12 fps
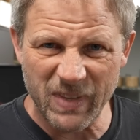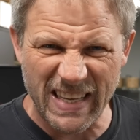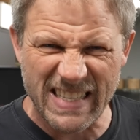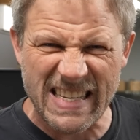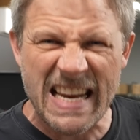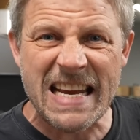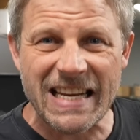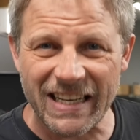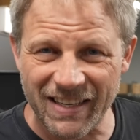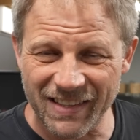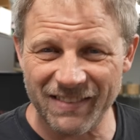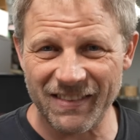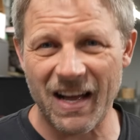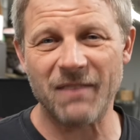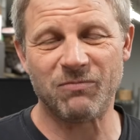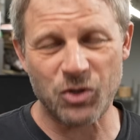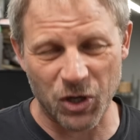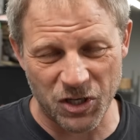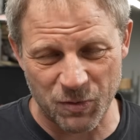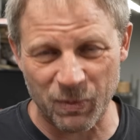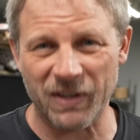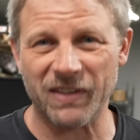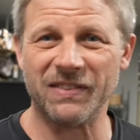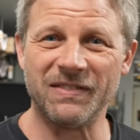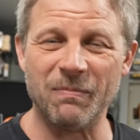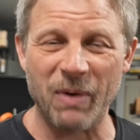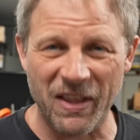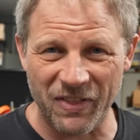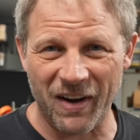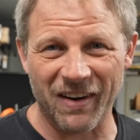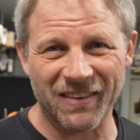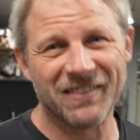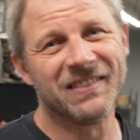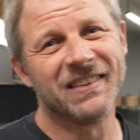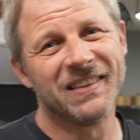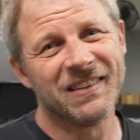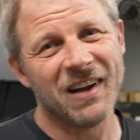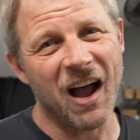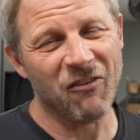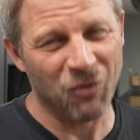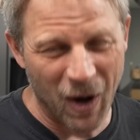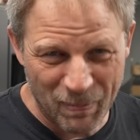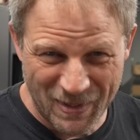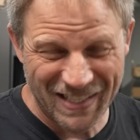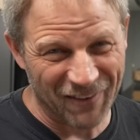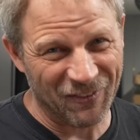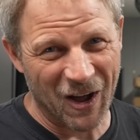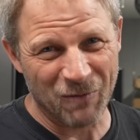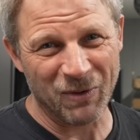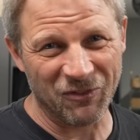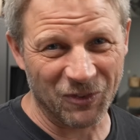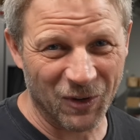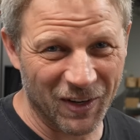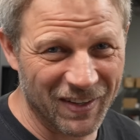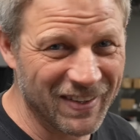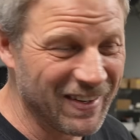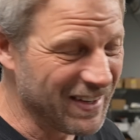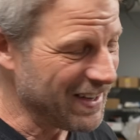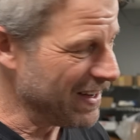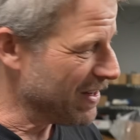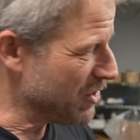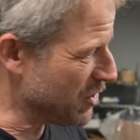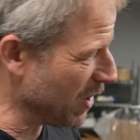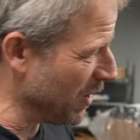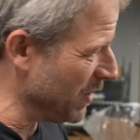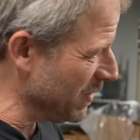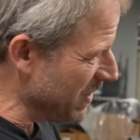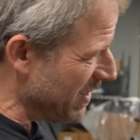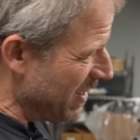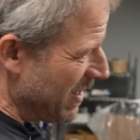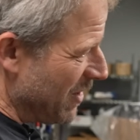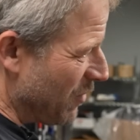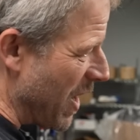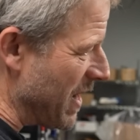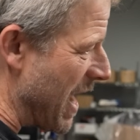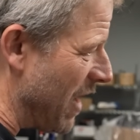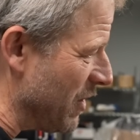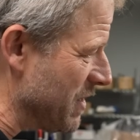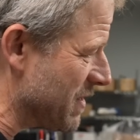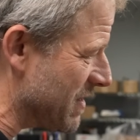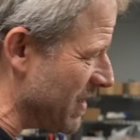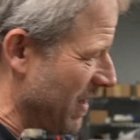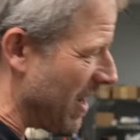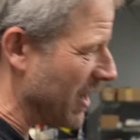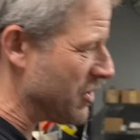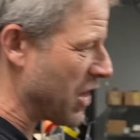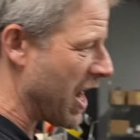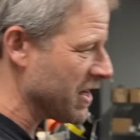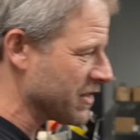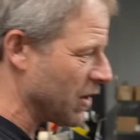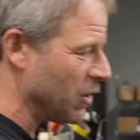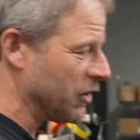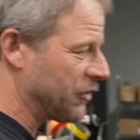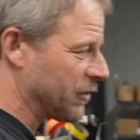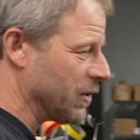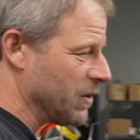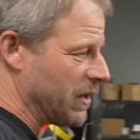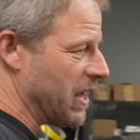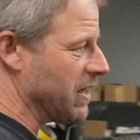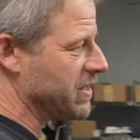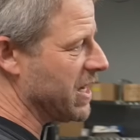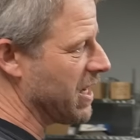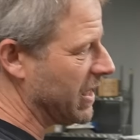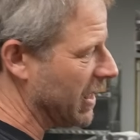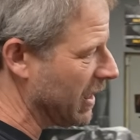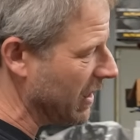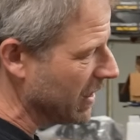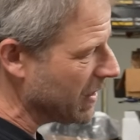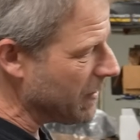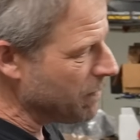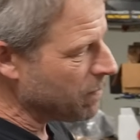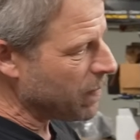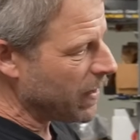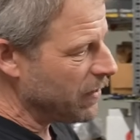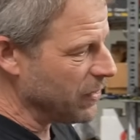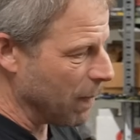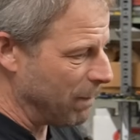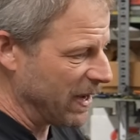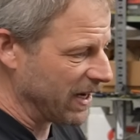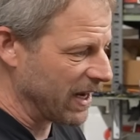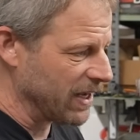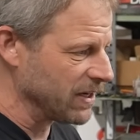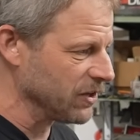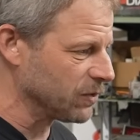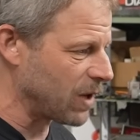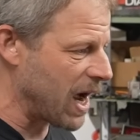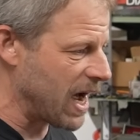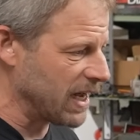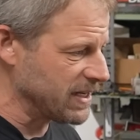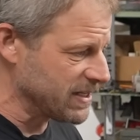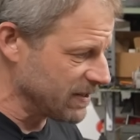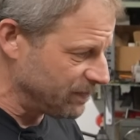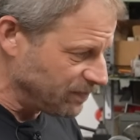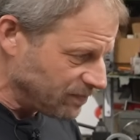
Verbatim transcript: it's needed. I, trust me, been there. I've wiped stuff out before. So right now he's, uh, John's going through and taking the big end of the rods